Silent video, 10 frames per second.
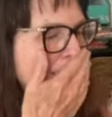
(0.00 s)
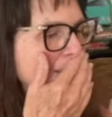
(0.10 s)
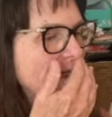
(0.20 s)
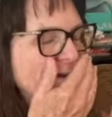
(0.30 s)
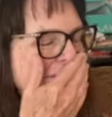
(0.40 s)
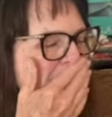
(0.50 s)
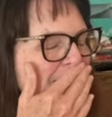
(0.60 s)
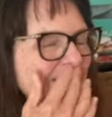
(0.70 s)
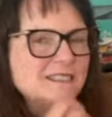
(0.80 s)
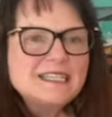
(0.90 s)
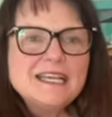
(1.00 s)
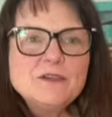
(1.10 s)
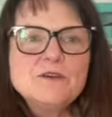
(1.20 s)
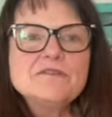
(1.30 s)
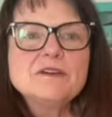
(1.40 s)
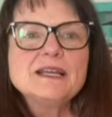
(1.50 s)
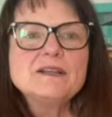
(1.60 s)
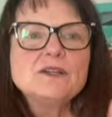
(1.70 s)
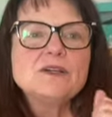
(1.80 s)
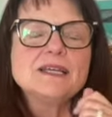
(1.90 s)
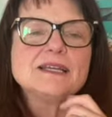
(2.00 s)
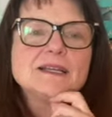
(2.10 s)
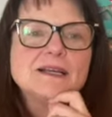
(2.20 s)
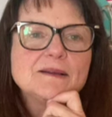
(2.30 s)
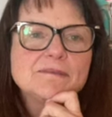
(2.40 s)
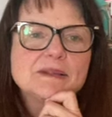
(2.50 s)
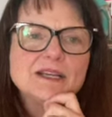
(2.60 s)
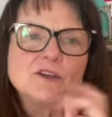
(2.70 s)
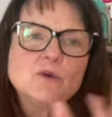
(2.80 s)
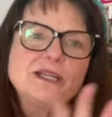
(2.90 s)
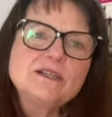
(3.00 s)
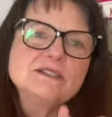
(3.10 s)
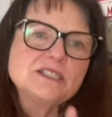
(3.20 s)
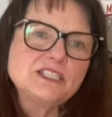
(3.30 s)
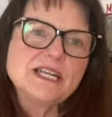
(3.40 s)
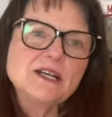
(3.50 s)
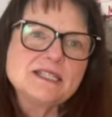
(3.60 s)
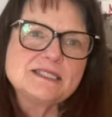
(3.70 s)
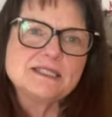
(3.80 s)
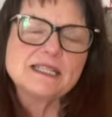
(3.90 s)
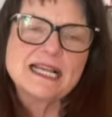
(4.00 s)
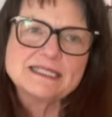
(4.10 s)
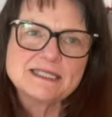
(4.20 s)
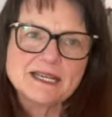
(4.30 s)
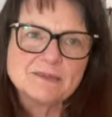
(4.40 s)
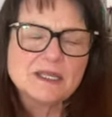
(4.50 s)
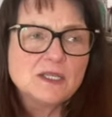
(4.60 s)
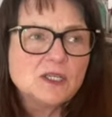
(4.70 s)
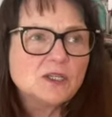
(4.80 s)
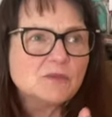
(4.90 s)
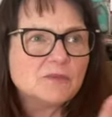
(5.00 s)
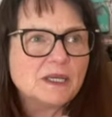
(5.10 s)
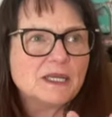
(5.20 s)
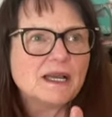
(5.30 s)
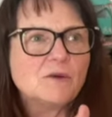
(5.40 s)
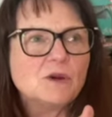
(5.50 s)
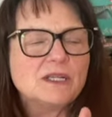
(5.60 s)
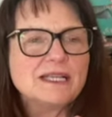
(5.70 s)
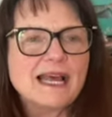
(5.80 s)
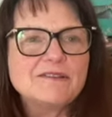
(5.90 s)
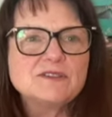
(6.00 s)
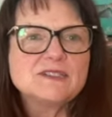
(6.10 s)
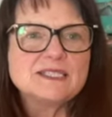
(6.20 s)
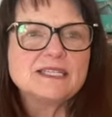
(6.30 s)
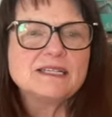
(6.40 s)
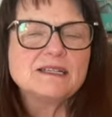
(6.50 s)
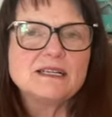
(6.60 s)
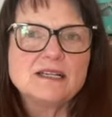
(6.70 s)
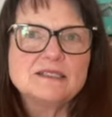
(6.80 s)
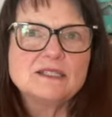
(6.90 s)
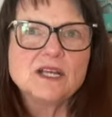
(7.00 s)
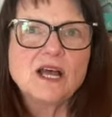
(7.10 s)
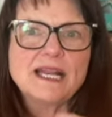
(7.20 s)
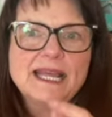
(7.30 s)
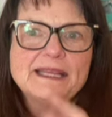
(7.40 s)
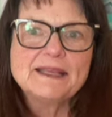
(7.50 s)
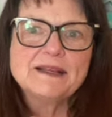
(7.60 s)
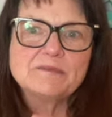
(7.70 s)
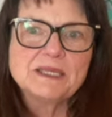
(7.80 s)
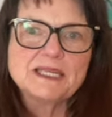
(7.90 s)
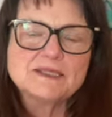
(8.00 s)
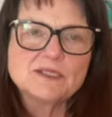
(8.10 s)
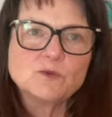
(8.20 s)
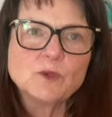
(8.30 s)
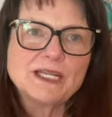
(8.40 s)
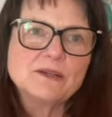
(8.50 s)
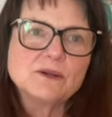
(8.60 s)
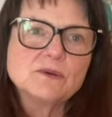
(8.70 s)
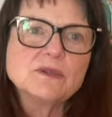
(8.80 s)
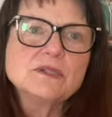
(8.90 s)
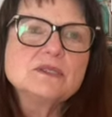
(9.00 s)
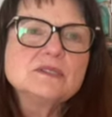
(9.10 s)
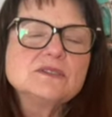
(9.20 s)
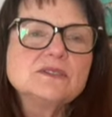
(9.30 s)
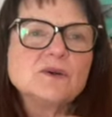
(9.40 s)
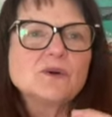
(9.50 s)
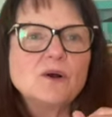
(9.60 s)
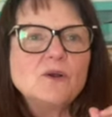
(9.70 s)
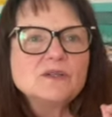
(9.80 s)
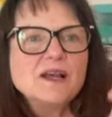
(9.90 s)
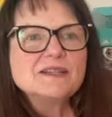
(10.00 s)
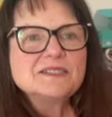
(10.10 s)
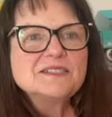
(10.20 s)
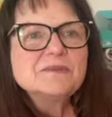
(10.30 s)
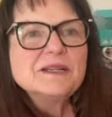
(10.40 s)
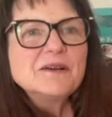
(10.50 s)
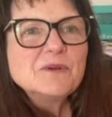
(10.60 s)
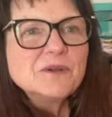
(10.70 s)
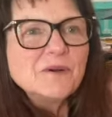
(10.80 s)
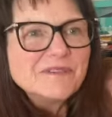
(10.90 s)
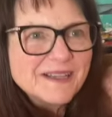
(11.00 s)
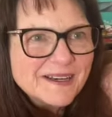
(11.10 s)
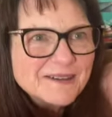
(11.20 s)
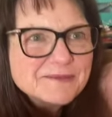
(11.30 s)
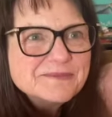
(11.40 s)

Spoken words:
Now Now, let's take you over and look at, I know we looked at Jane Austen last time, but I want to have you see it not hanging up against the window. So hold on just a minute, we'll go over there.